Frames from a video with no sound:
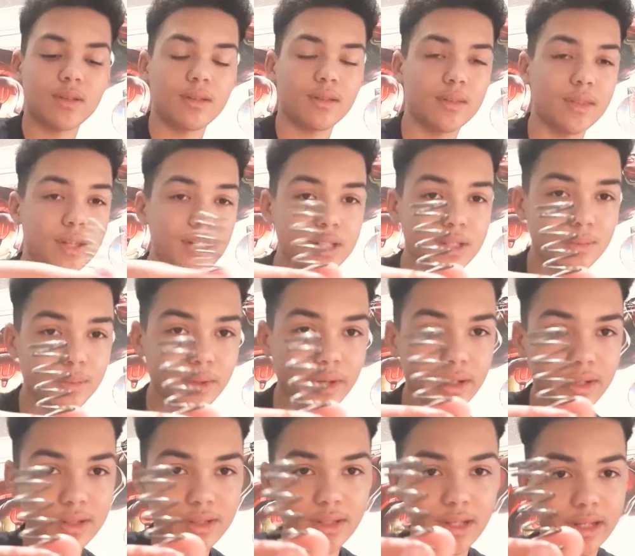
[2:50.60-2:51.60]
These
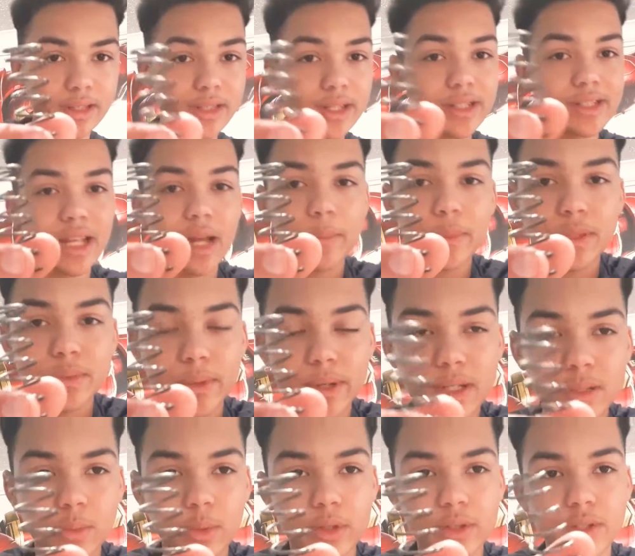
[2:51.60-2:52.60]
springs, like these type of
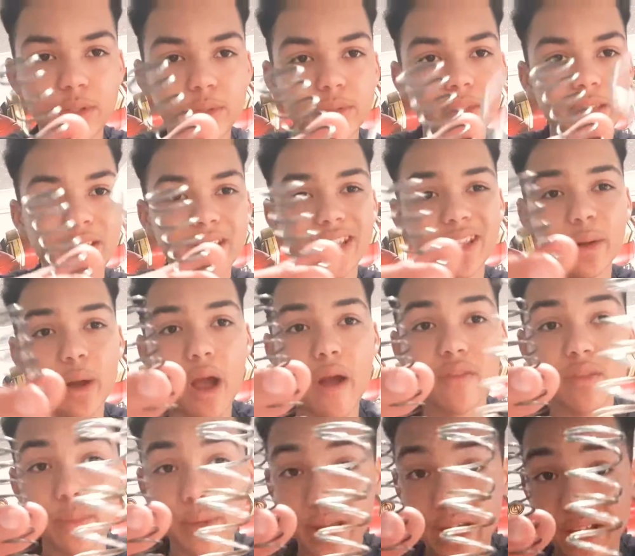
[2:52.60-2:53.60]
springs work too. They don't have
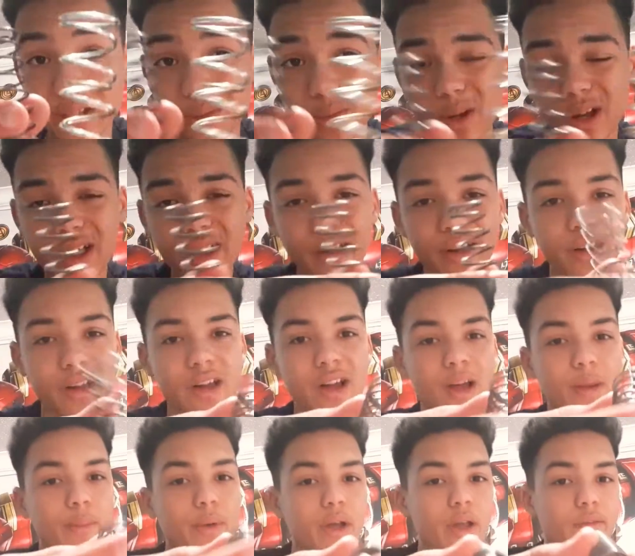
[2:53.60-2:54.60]
to be as wide,
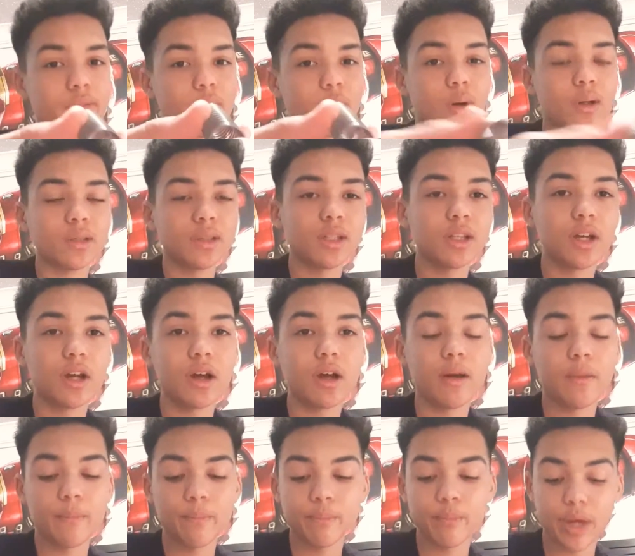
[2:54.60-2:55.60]
but if you want
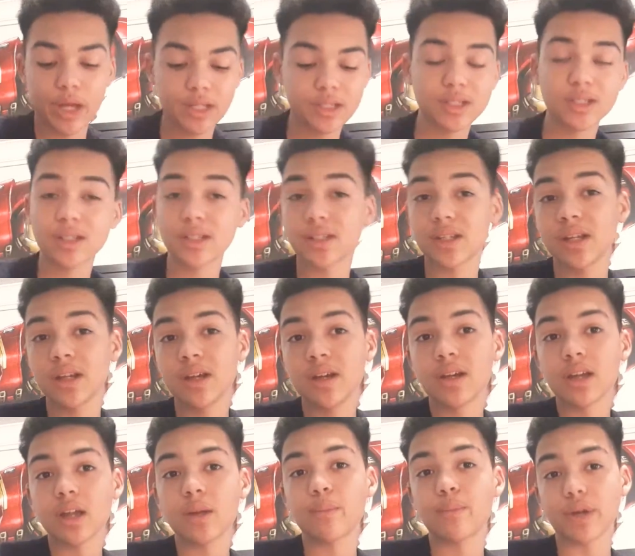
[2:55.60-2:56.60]
the best
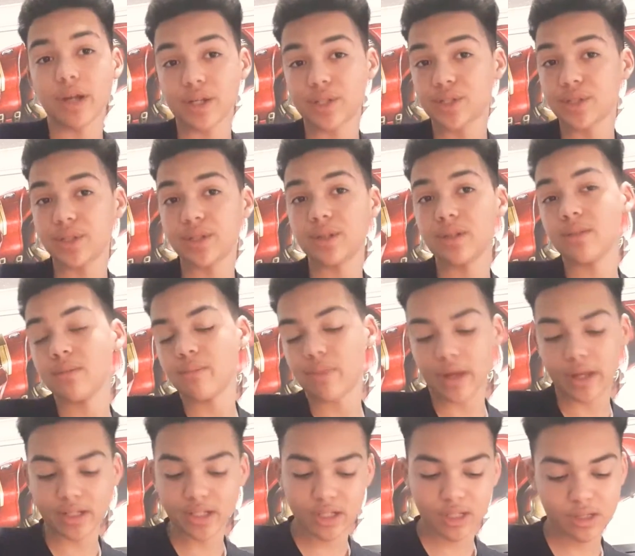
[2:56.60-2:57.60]
compression,
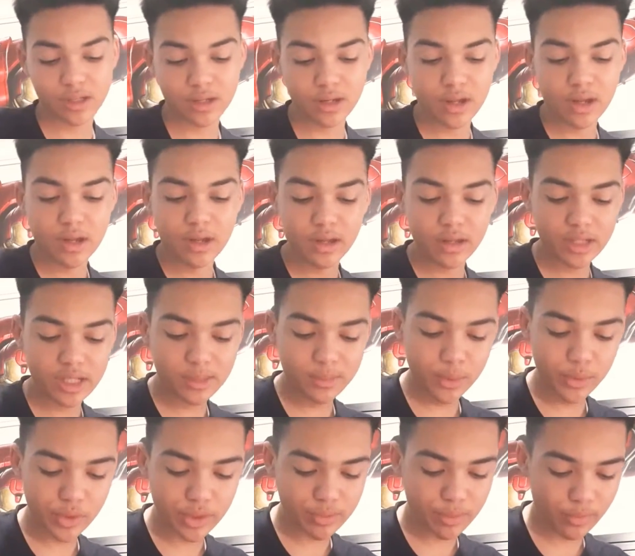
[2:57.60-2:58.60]
best
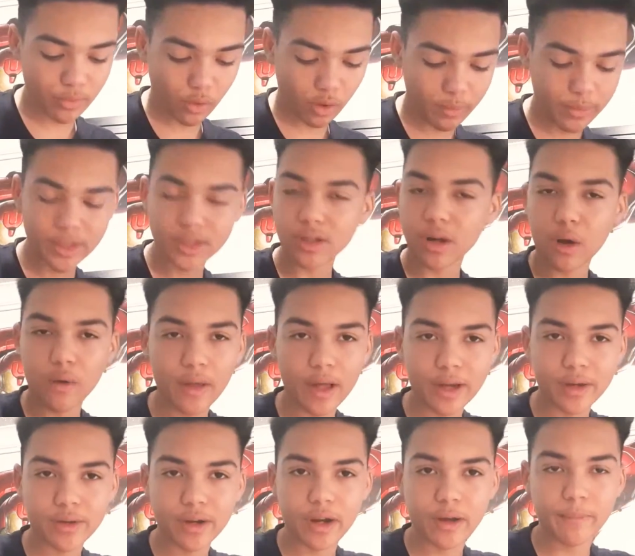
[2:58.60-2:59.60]
smoothest performance, all
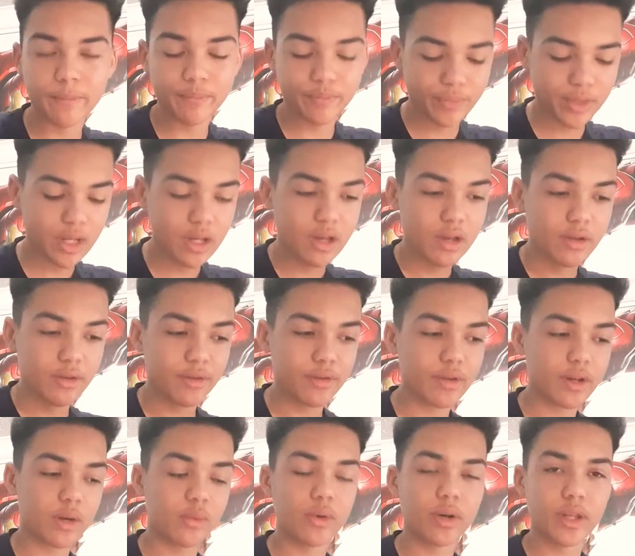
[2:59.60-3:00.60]
that crap, you're
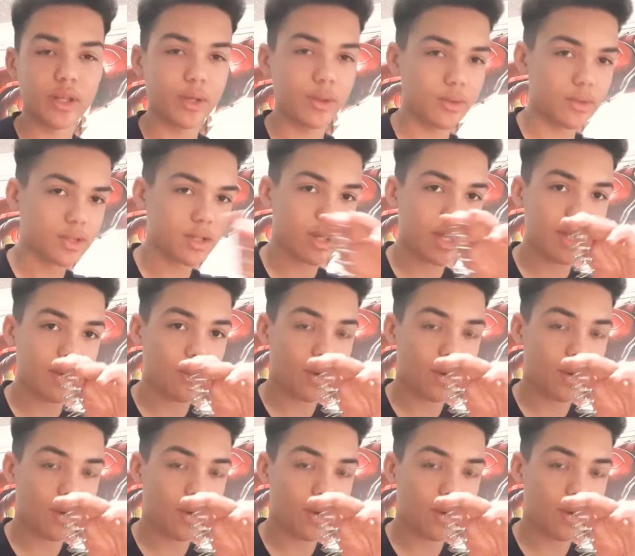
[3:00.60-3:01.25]
going to want to use a